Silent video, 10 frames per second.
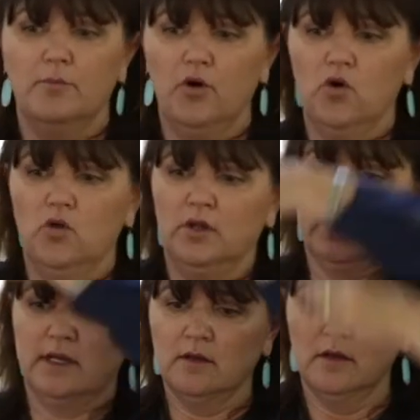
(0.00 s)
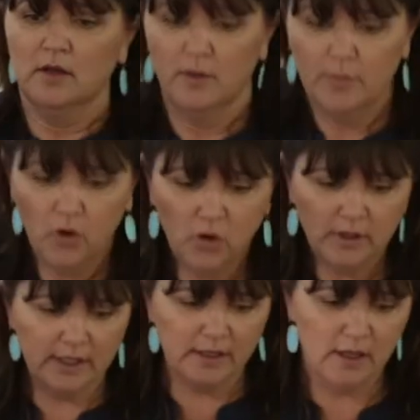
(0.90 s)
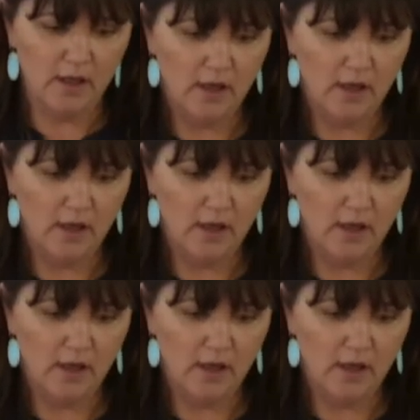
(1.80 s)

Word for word: pulling, pulling